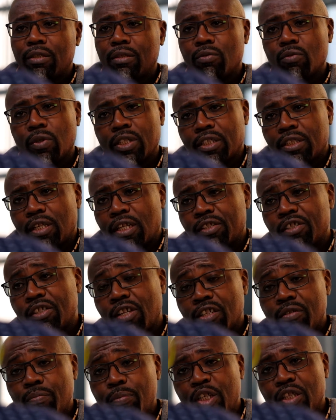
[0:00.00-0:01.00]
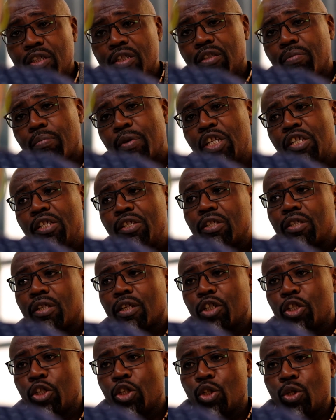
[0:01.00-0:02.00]
What does that mean? It means
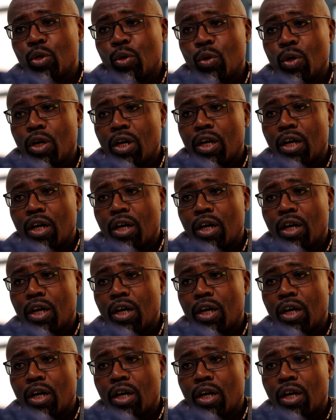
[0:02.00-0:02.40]
that, you know,